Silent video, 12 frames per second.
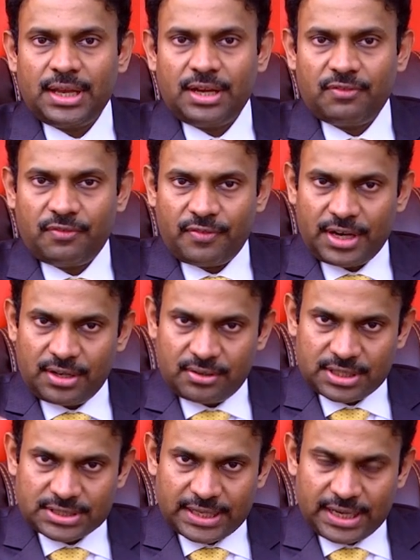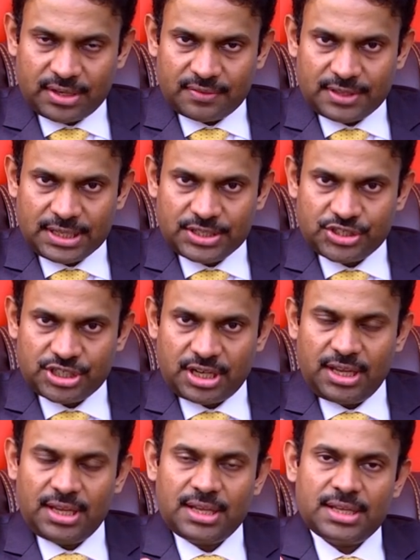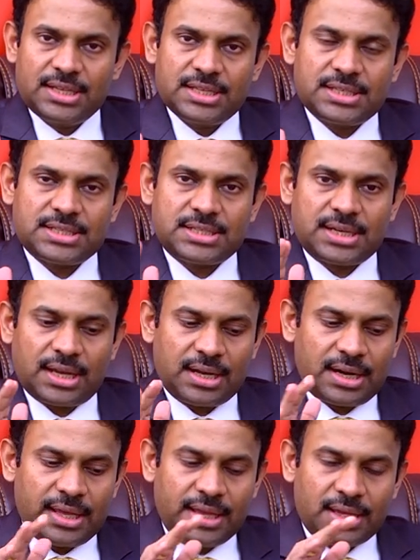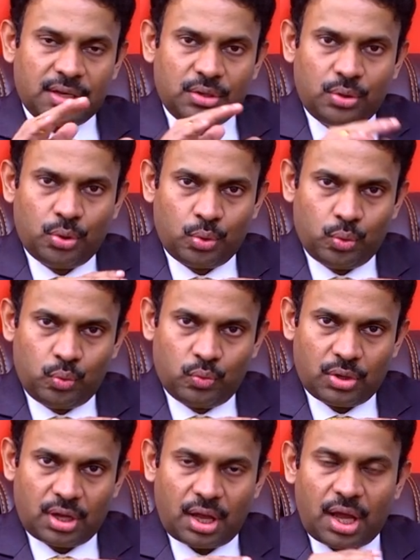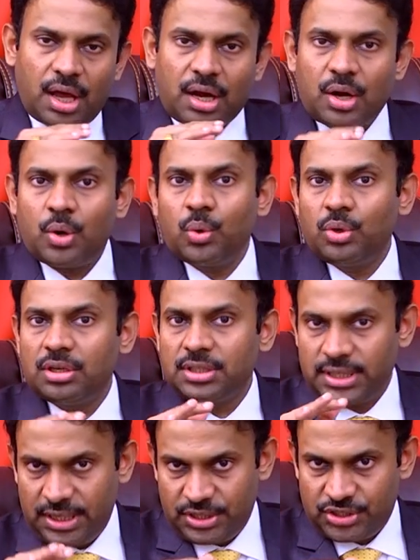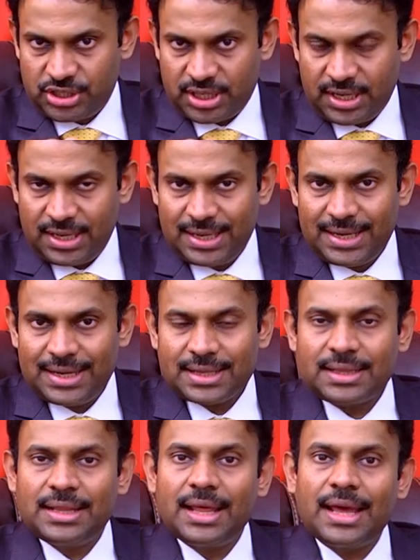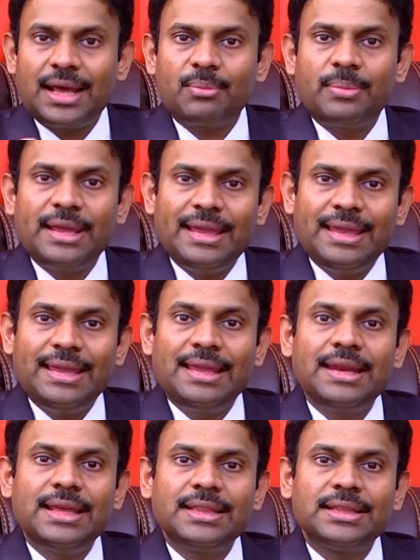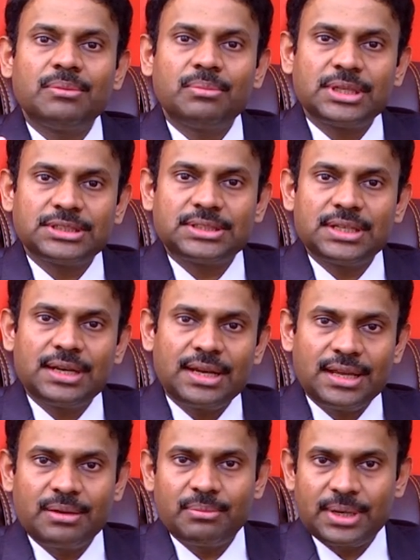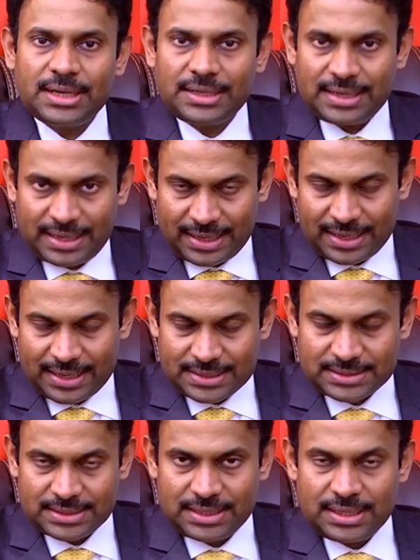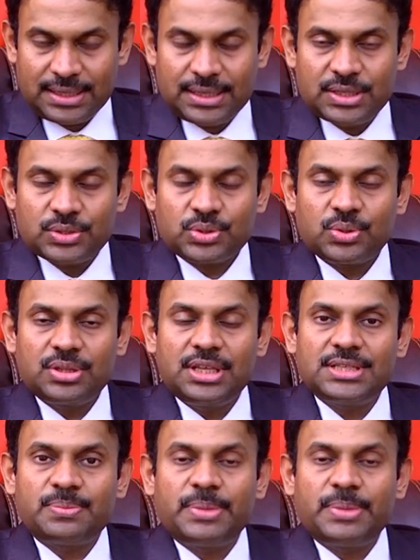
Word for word: it went to the site of the injury, stuck like a groove around the injury thereby healing the muscle ligament tears. So these